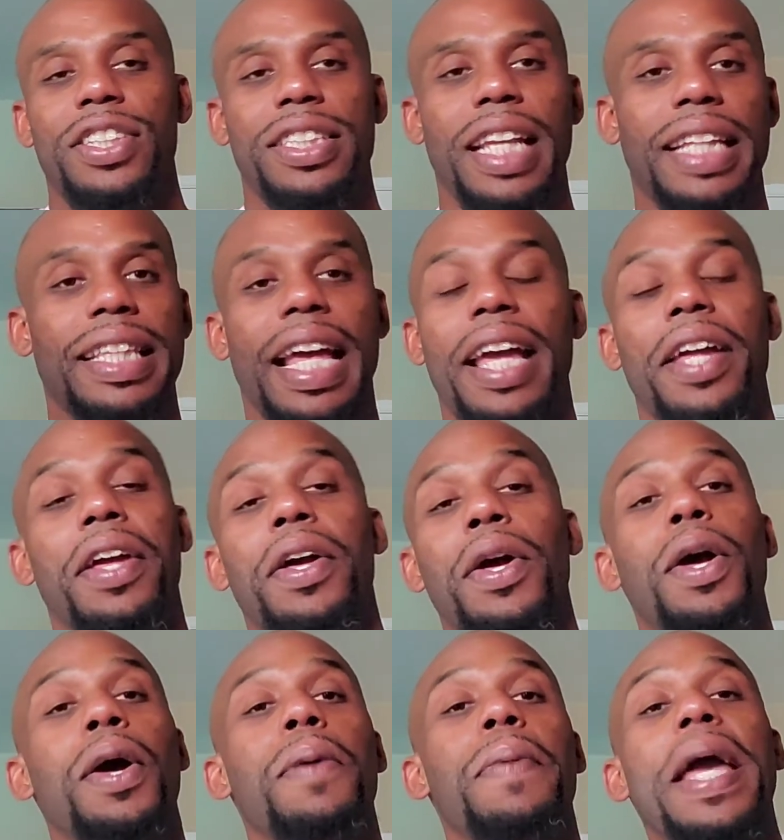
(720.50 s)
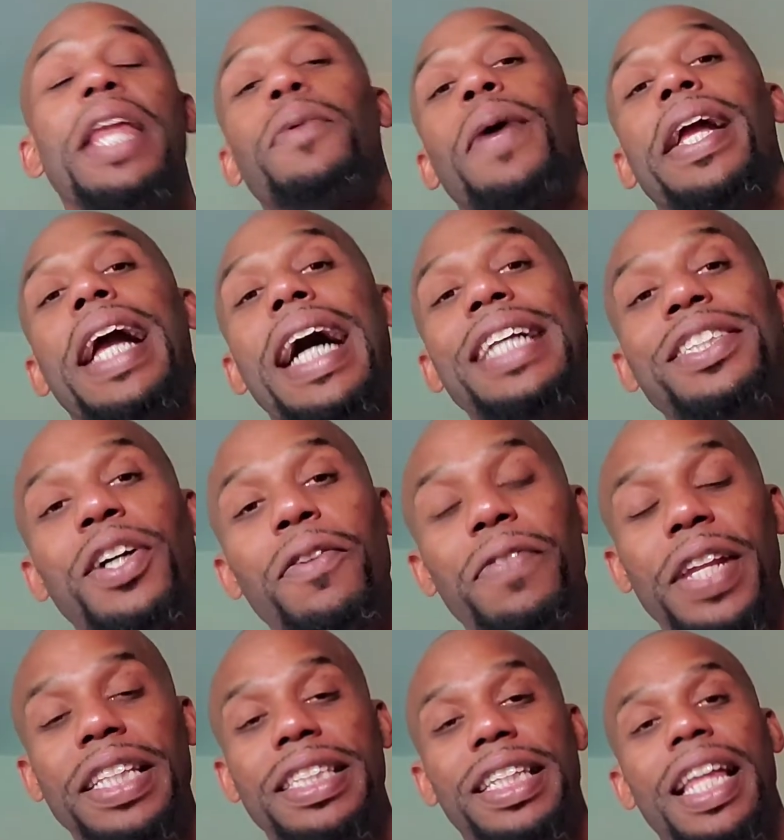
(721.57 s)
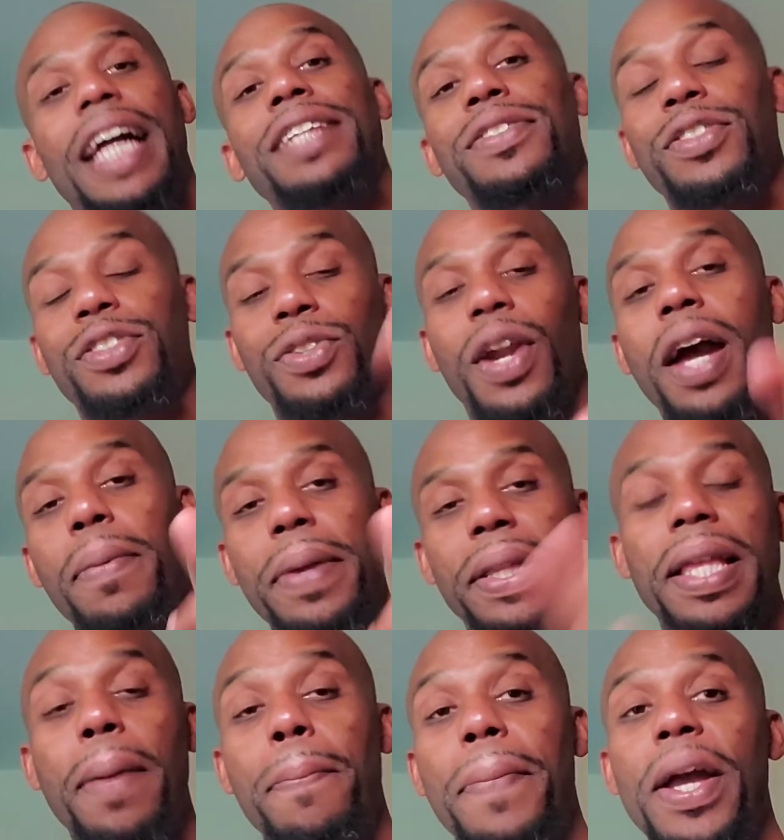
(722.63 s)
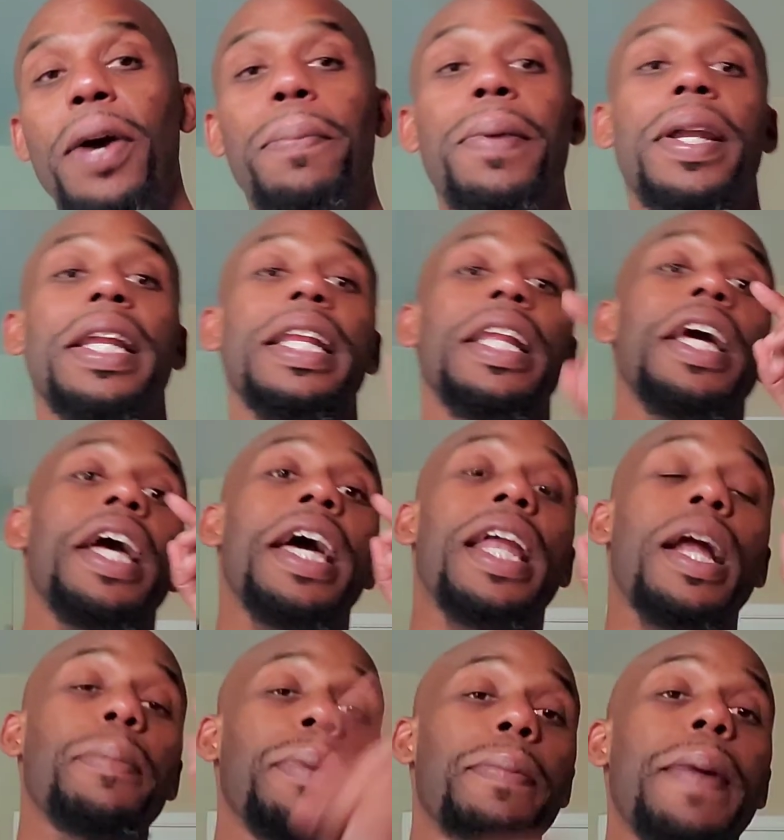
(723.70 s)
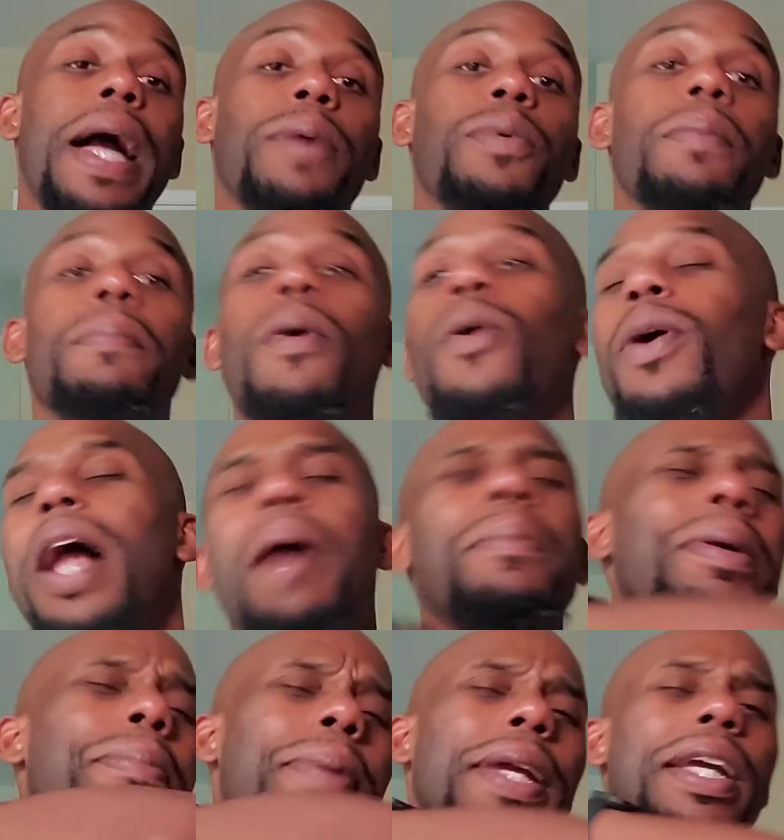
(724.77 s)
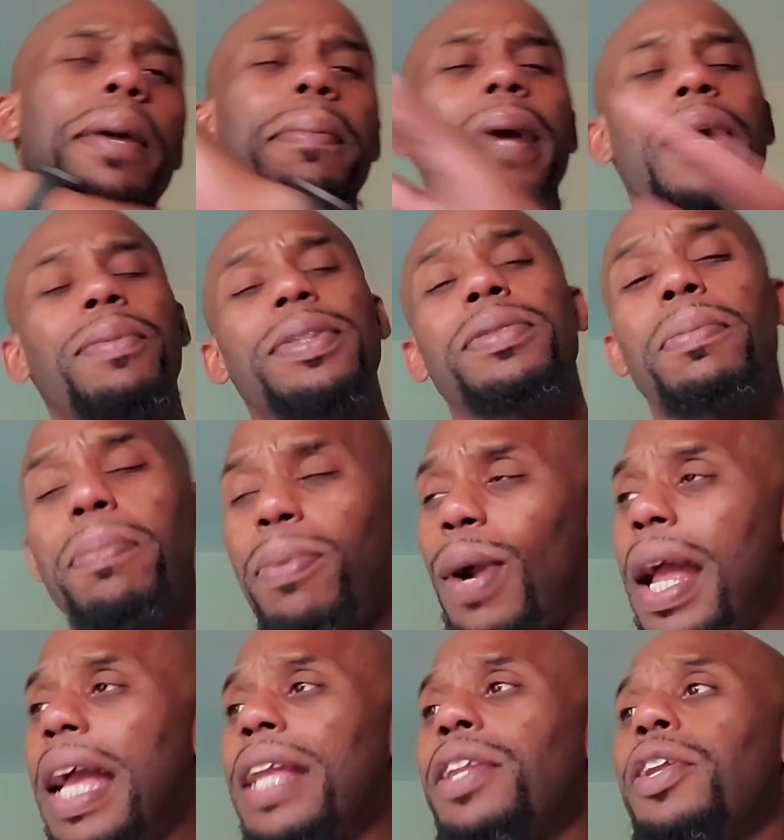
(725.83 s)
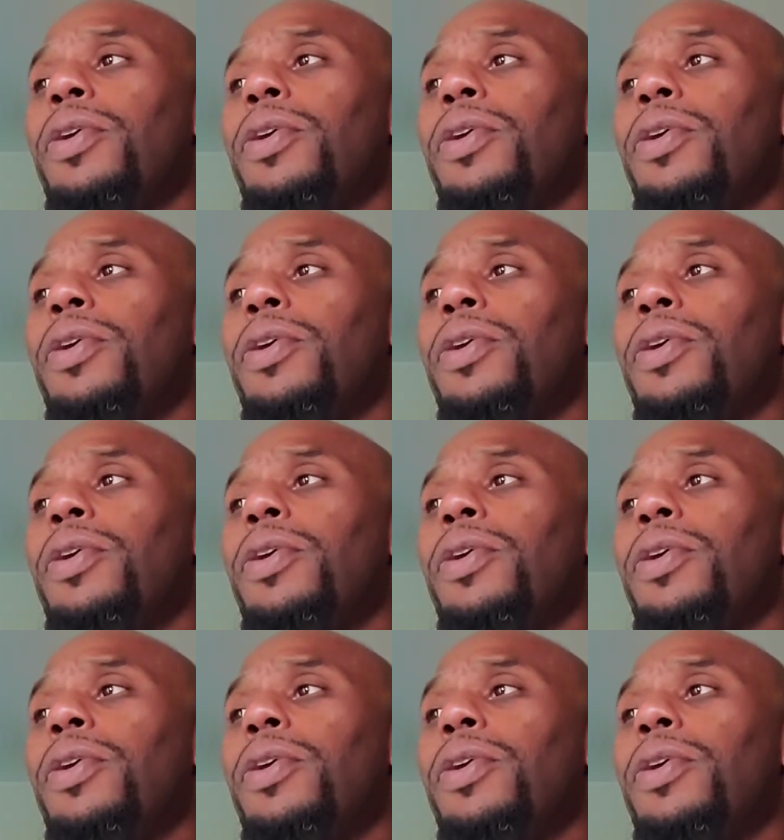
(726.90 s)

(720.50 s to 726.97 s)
just like that. But anyway, guys, don't forget to like, subscribe, hit that bell button, and I'll be back with more. I'm gonna be coming back with some brand